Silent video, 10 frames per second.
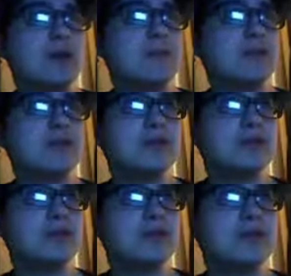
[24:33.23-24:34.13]
I'm gonna
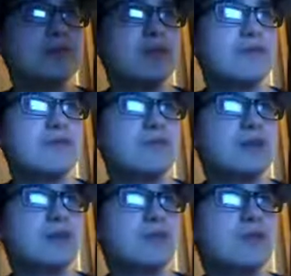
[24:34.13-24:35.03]
tell them they're in the
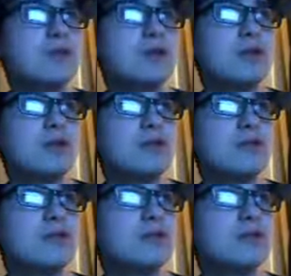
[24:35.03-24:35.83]
video probably,